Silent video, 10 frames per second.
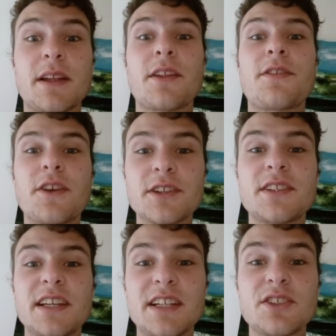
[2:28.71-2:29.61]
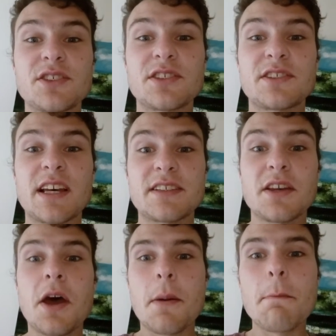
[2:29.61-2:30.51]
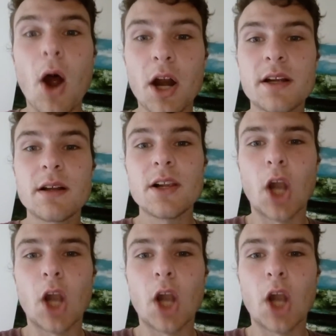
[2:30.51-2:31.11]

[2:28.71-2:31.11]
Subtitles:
And the first thing he does is says, "Mark,